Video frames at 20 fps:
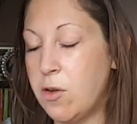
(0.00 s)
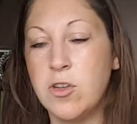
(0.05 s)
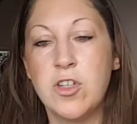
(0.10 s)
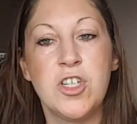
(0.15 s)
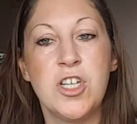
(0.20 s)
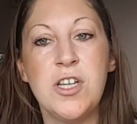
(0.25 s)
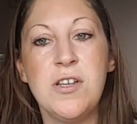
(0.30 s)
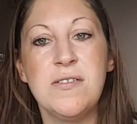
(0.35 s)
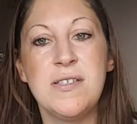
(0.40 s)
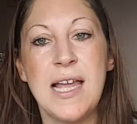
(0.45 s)
On
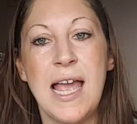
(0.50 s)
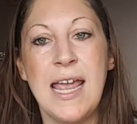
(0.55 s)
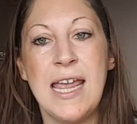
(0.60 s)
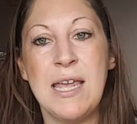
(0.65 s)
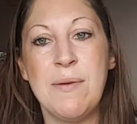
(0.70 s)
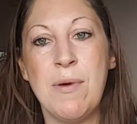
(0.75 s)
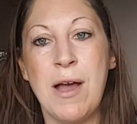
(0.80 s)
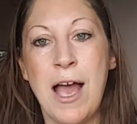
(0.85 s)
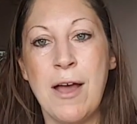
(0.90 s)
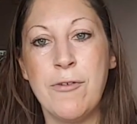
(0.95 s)
Tuesday
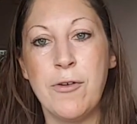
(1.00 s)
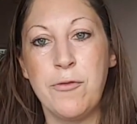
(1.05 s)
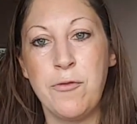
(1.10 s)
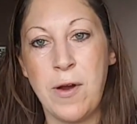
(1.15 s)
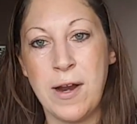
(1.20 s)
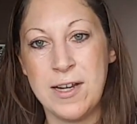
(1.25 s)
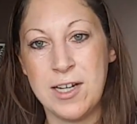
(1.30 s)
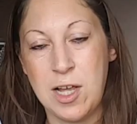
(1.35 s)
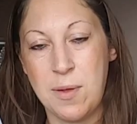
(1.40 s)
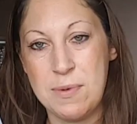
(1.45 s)
he might have a
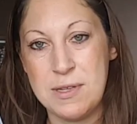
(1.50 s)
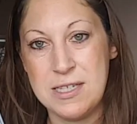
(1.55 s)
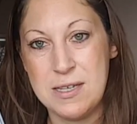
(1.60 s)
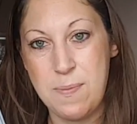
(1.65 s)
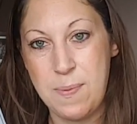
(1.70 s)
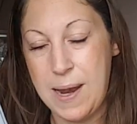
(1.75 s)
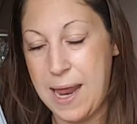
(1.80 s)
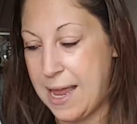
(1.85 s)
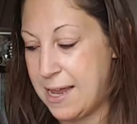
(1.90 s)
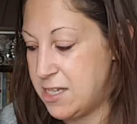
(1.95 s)
friend come into
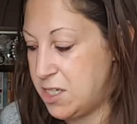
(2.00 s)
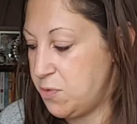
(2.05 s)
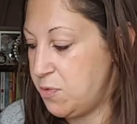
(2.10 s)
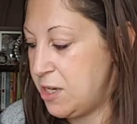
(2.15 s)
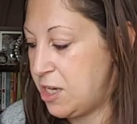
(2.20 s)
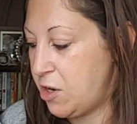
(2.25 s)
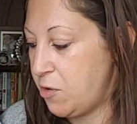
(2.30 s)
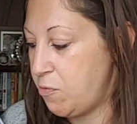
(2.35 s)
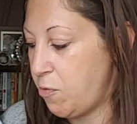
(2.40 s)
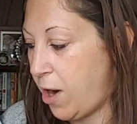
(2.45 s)
play, so
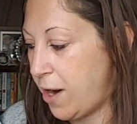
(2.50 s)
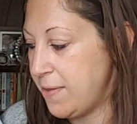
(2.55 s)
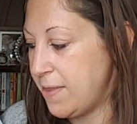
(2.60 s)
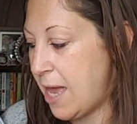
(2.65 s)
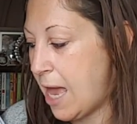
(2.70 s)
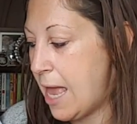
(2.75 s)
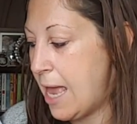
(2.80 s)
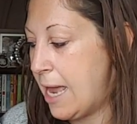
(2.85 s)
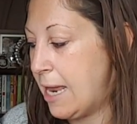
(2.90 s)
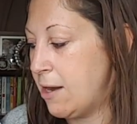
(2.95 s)
we can write
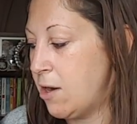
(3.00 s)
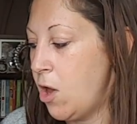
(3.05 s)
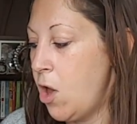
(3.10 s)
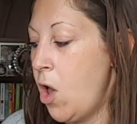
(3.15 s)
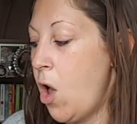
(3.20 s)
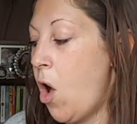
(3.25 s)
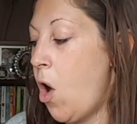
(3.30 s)
that in.